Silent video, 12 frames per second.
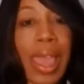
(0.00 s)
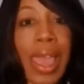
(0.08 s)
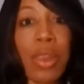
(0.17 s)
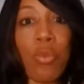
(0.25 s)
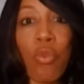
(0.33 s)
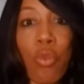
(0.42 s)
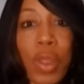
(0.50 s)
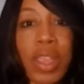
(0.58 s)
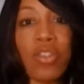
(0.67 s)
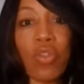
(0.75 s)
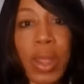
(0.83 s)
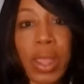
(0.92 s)
and
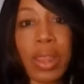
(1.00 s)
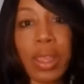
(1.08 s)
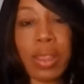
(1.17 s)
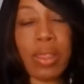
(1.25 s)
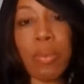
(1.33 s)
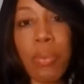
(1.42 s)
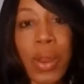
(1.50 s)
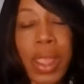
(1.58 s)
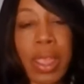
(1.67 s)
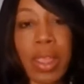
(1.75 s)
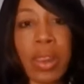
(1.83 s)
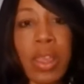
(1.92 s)
retraining the
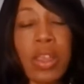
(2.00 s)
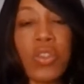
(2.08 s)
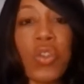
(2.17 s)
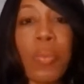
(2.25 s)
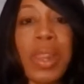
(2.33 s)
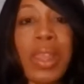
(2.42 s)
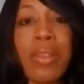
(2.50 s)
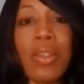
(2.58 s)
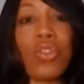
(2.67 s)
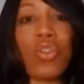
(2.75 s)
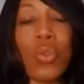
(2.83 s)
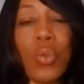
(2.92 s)
brain. So many of the
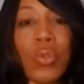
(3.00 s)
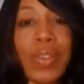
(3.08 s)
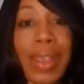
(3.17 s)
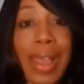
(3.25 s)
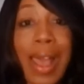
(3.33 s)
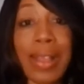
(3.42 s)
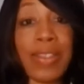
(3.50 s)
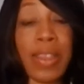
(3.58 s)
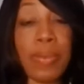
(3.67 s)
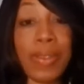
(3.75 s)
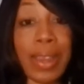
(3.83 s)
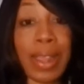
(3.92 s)
tools and
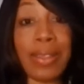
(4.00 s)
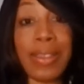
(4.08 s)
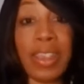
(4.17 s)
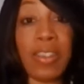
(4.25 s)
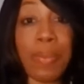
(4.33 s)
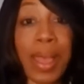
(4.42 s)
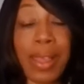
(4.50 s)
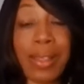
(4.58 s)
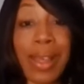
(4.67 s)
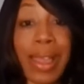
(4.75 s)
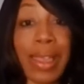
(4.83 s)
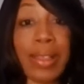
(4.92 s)
concepts that I teach my
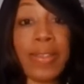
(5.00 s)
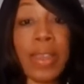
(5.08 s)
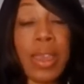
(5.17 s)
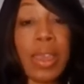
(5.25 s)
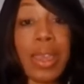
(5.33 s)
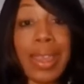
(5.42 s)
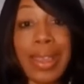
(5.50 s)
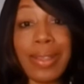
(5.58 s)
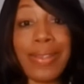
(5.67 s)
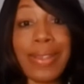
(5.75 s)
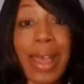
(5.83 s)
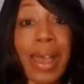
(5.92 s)
clients
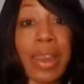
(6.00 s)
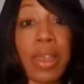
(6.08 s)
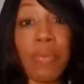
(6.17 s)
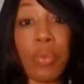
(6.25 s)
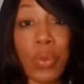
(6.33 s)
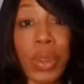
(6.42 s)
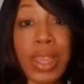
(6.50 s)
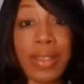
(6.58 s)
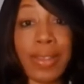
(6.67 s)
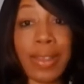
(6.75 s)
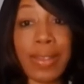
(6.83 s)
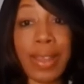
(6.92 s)
inside of 3D
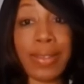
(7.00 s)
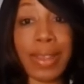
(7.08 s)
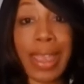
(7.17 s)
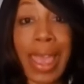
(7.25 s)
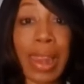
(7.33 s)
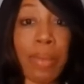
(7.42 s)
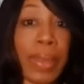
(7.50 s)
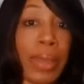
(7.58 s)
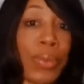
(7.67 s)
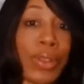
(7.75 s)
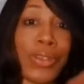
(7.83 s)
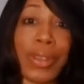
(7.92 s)
Success Academy,
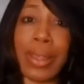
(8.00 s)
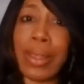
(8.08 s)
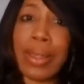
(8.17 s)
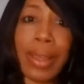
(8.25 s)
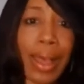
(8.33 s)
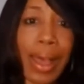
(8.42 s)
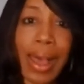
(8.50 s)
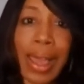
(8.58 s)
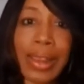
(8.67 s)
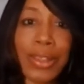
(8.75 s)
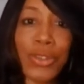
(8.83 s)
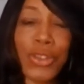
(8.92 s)
which
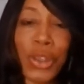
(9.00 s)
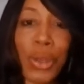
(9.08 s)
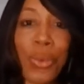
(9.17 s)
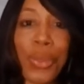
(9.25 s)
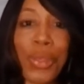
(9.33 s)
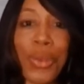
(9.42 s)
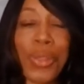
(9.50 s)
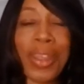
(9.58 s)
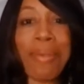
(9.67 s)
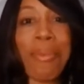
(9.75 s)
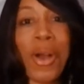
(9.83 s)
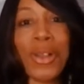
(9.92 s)
I didn't share with you that
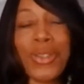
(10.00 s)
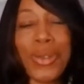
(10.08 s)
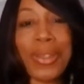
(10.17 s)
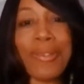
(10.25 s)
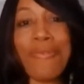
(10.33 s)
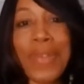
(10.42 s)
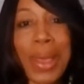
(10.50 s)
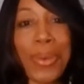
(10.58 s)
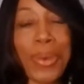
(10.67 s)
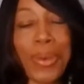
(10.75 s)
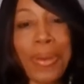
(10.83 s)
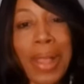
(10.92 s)
I'm also the
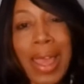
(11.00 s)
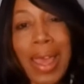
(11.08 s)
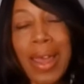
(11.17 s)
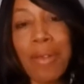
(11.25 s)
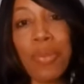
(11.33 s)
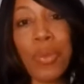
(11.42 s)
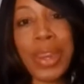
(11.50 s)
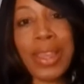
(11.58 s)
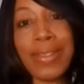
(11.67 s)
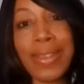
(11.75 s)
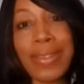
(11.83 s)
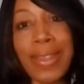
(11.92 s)
founder of
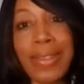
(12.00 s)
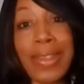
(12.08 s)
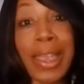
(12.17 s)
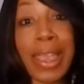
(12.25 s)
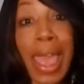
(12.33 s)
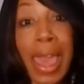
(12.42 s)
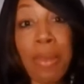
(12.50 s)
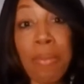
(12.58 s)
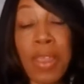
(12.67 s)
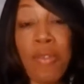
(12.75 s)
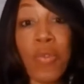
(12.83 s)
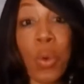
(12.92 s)
3D Success
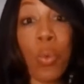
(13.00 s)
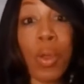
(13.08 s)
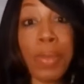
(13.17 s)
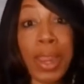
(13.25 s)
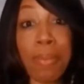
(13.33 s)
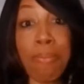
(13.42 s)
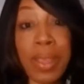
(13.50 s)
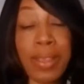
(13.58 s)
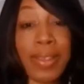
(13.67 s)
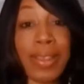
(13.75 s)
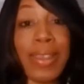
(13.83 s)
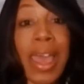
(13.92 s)
Academy for women in
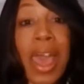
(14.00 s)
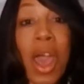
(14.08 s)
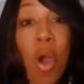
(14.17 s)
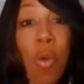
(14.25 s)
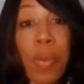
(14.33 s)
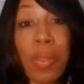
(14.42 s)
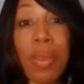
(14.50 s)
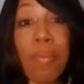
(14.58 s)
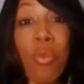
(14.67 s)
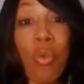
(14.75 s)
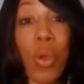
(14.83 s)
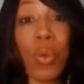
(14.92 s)
business, helping
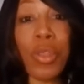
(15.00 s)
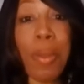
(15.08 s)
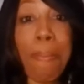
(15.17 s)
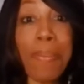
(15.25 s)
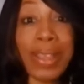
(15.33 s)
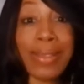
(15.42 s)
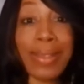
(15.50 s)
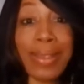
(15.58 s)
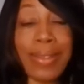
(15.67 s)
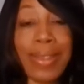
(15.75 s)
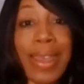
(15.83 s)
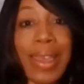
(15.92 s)
them grow their
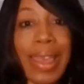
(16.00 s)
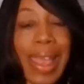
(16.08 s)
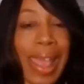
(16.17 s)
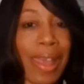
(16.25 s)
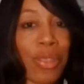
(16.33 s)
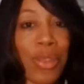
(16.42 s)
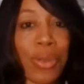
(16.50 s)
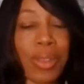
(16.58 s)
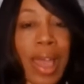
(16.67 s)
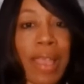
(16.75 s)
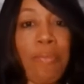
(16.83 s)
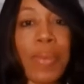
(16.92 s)
business and their
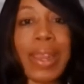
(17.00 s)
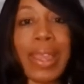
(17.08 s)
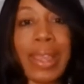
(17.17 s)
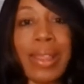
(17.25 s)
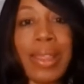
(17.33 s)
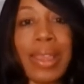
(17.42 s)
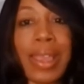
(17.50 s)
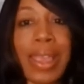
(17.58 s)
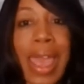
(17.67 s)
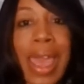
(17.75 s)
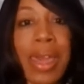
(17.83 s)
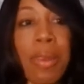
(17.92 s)
life. But in the
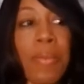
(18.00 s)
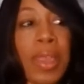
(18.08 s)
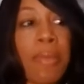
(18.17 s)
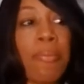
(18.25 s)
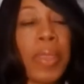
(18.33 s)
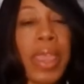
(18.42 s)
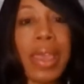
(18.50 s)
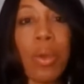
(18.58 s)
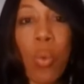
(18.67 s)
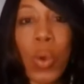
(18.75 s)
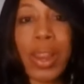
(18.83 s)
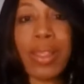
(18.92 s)
academy,
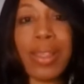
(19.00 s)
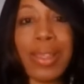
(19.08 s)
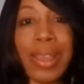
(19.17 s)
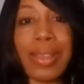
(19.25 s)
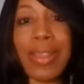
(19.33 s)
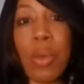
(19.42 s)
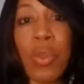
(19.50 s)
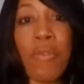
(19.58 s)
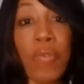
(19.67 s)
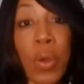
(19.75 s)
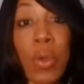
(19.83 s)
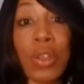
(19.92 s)
one of the things that we
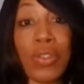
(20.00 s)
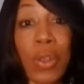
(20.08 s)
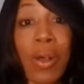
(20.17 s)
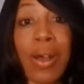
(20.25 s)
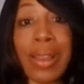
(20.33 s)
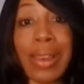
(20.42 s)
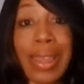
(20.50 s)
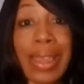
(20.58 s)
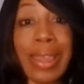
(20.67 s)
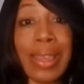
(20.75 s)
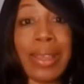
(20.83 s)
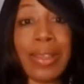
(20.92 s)
focus on
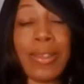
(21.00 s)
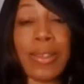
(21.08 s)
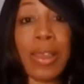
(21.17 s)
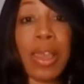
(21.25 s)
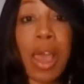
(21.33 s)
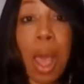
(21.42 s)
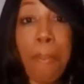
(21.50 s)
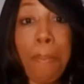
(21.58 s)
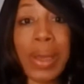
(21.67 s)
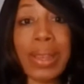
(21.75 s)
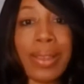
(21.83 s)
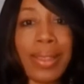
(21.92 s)
is
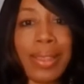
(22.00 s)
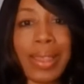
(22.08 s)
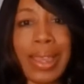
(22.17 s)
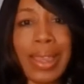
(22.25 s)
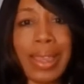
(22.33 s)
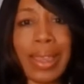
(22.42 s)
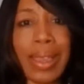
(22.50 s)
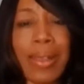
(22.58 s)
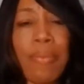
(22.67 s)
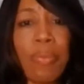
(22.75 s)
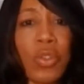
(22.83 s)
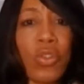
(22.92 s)
abundant thinking
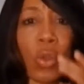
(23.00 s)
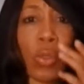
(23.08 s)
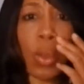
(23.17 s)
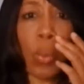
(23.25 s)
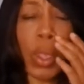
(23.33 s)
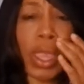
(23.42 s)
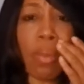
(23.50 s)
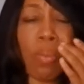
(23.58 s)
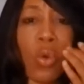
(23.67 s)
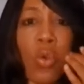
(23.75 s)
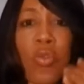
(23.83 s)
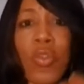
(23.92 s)
so that we can
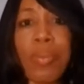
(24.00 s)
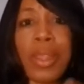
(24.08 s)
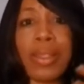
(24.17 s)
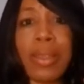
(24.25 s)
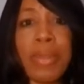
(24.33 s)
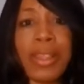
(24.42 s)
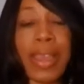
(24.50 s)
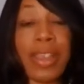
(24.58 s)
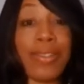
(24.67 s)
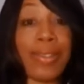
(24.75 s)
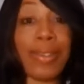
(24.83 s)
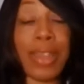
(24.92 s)
move from the
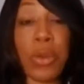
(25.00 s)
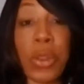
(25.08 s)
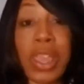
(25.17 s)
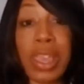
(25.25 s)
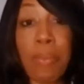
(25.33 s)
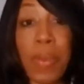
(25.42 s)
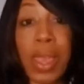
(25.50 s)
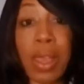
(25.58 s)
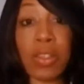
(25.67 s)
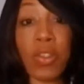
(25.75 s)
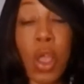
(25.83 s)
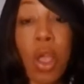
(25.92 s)
limitations that are keeping
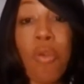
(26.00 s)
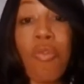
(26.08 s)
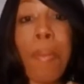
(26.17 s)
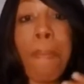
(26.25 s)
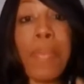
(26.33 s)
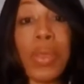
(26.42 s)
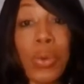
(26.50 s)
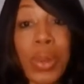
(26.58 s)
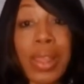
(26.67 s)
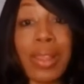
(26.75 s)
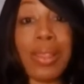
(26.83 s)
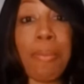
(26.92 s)
us from
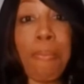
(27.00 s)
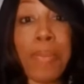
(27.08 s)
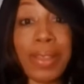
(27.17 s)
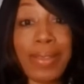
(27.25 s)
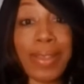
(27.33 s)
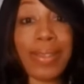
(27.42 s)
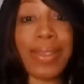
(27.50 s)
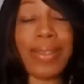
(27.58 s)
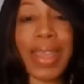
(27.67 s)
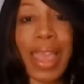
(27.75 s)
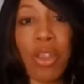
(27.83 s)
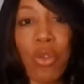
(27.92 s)
building the businesses
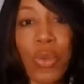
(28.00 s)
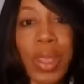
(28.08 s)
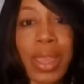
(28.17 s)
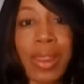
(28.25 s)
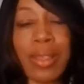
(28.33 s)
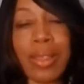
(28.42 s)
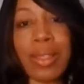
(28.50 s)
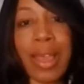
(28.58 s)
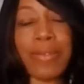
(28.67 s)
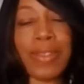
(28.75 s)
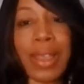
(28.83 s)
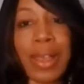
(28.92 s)
and creating the
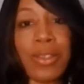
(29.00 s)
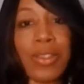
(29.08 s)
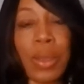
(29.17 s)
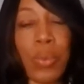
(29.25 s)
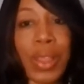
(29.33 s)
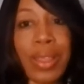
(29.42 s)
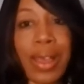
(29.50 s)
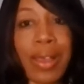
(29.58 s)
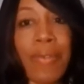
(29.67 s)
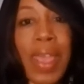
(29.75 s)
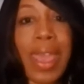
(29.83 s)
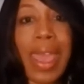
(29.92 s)
lifestyles that we
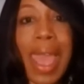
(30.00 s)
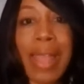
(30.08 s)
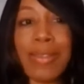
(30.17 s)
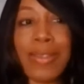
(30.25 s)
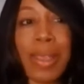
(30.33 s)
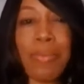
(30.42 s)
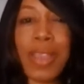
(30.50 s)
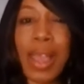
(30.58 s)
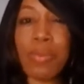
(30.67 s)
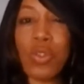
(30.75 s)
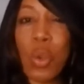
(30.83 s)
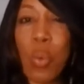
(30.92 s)
love. And
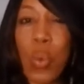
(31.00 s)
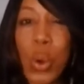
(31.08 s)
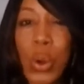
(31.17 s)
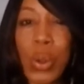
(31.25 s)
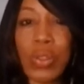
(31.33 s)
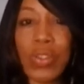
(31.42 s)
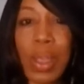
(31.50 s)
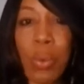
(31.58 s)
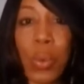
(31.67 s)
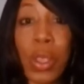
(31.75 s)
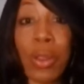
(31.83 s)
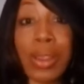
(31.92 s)
sometimes the words that
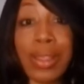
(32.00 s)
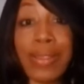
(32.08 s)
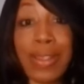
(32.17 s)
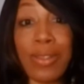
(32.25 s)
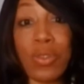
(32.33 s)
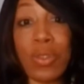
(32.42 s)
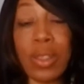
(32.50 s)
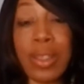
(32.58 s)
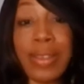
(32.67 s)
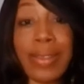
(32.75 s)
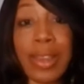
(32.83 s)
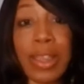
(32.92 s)
we are listen,
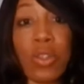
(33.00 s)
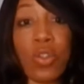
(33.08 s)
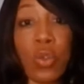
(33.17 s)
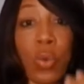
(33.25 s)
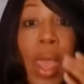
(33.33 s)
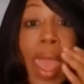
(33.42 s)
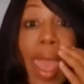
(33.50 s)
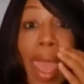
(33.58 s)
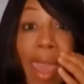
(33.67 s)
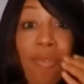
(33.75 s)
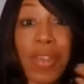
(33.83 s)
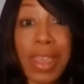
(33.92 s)
listening to
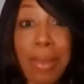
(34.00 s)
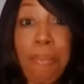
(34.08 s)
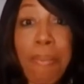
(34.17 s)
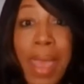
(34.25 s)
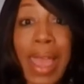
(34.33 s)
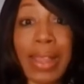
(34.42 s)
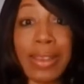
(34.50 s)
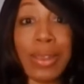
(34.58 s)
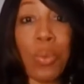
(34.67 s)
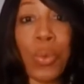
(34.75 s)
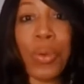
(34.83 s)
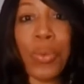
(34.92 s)
have
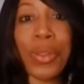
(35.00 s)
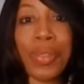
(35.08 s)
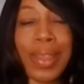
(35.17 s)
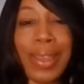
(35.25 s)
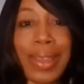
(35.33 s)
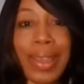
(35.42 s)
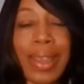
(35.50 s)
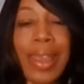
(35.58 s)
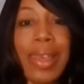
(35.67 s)
impacted what we're thinking.